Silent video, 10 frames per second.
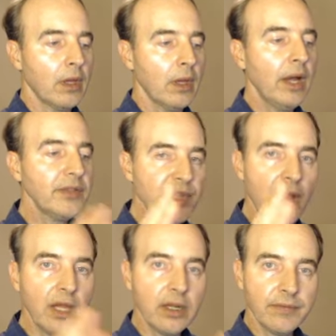
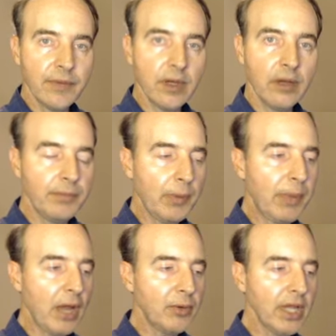outside of
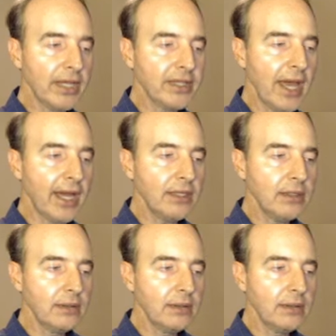papyri like that,